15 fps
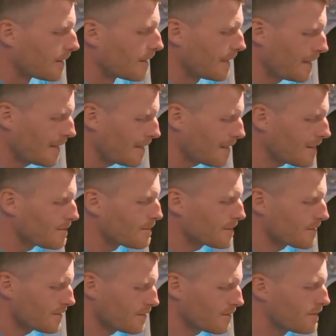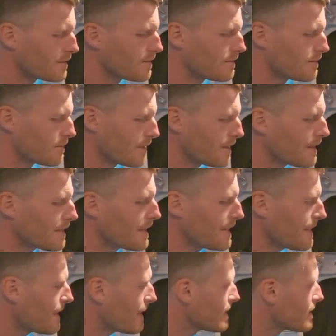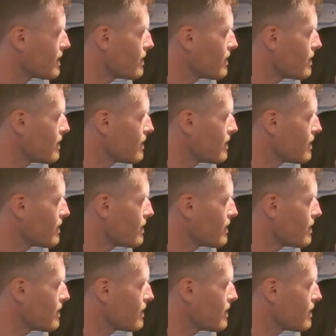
How much do you want it?